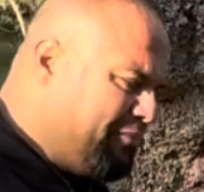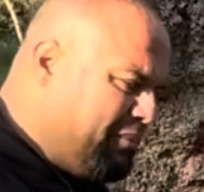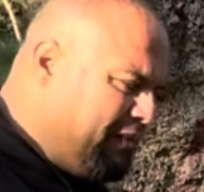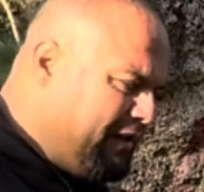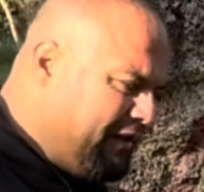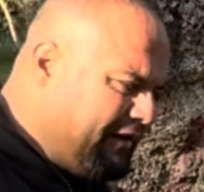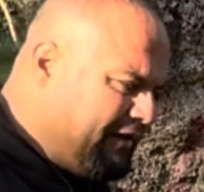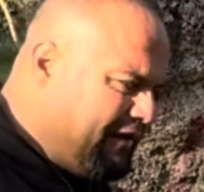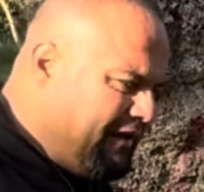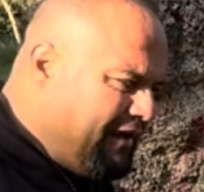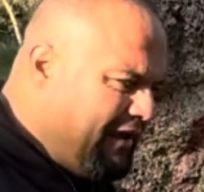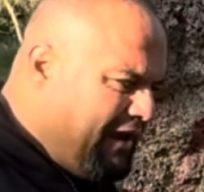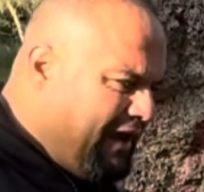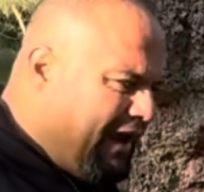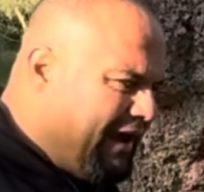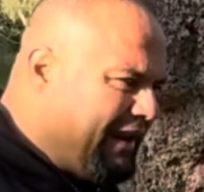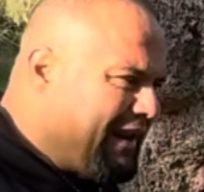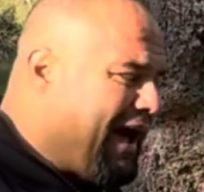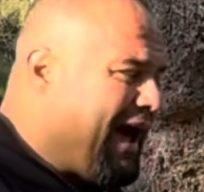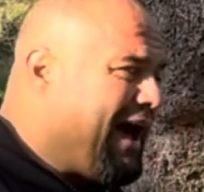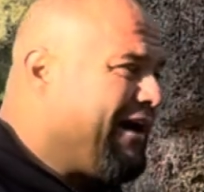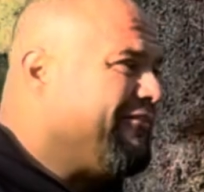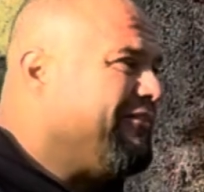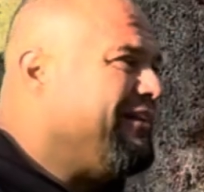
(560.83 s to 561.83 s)
pit,
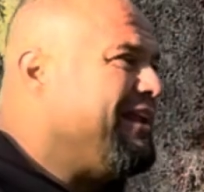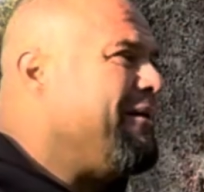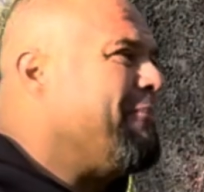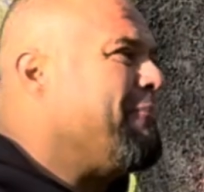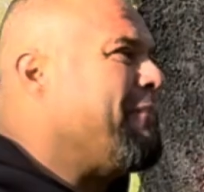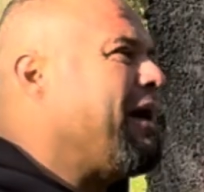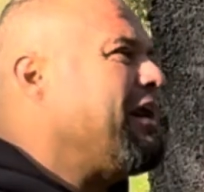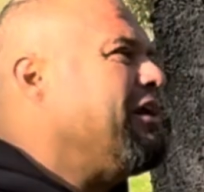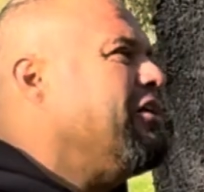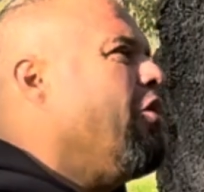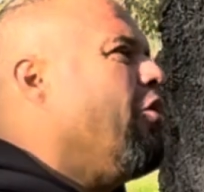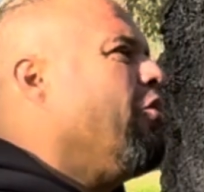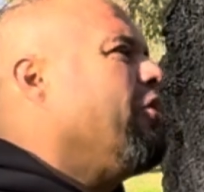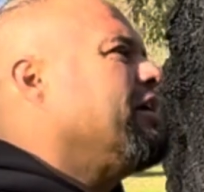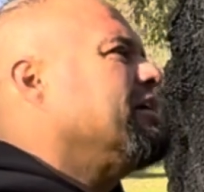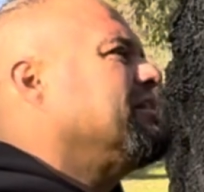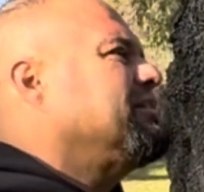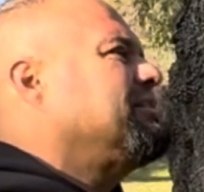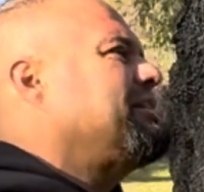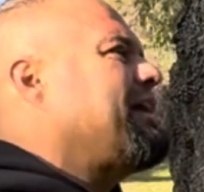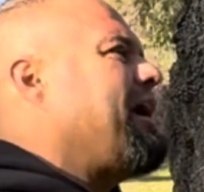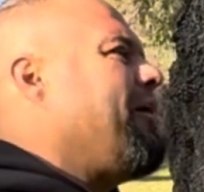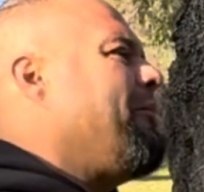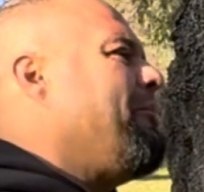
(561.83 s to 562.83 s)
and I have let my
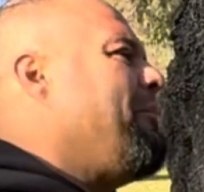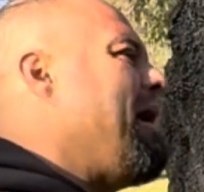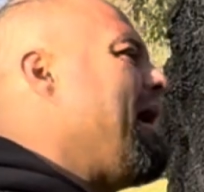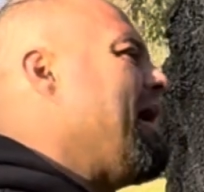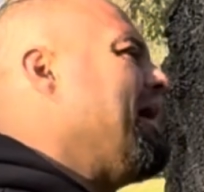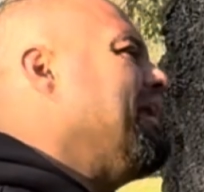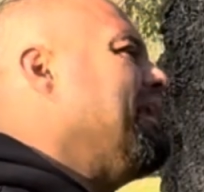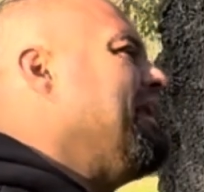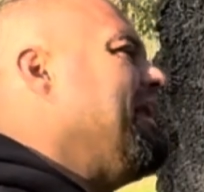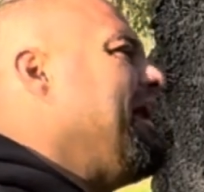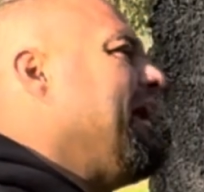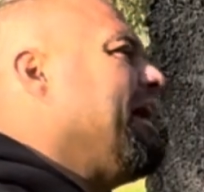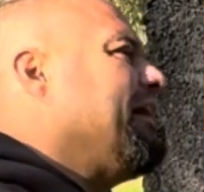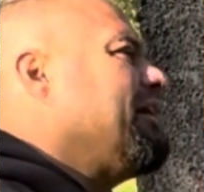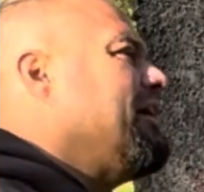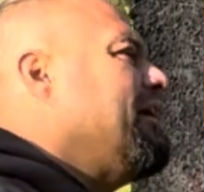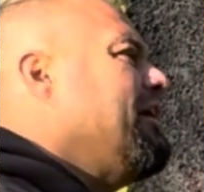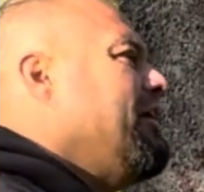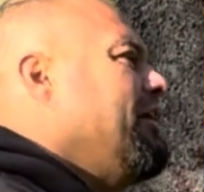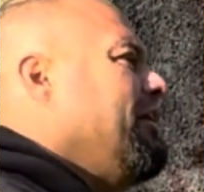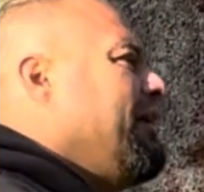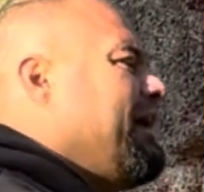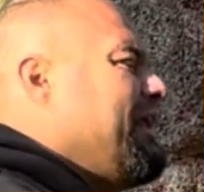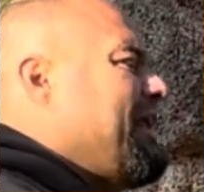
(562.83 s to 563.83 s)
locusts out, my elect,
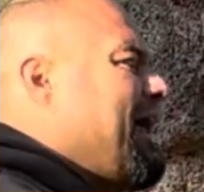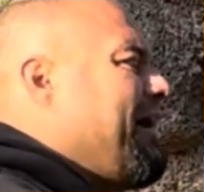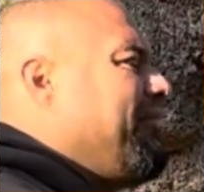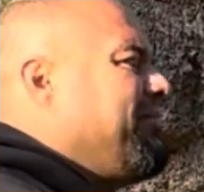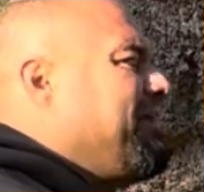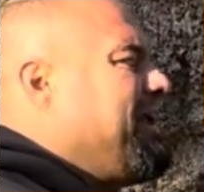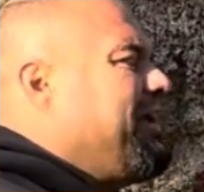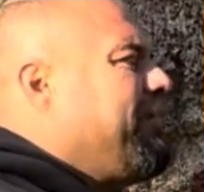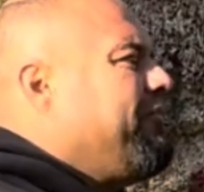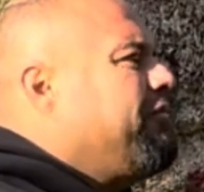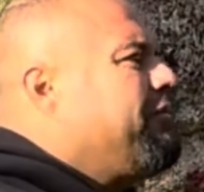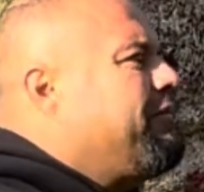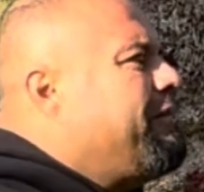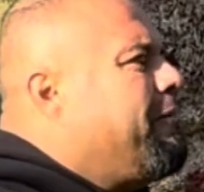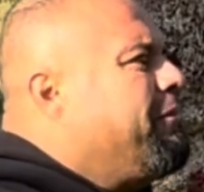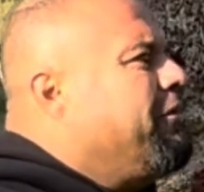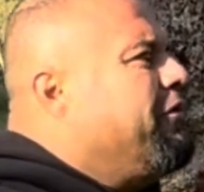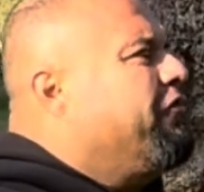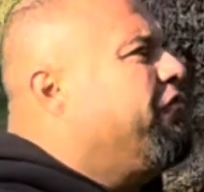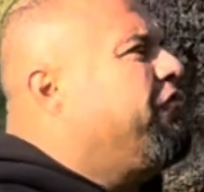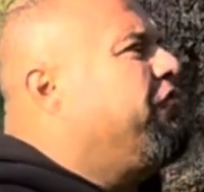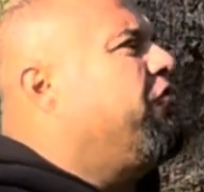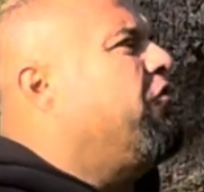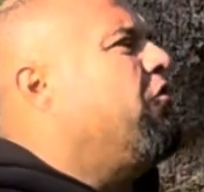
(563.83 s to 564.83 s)
and I have given them
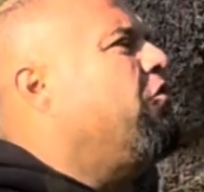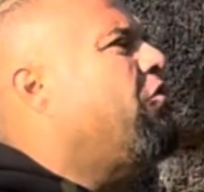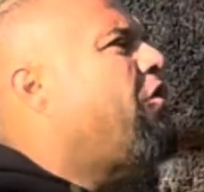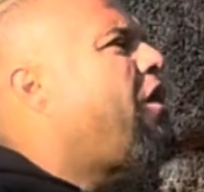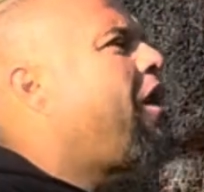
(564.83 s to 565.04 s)
the full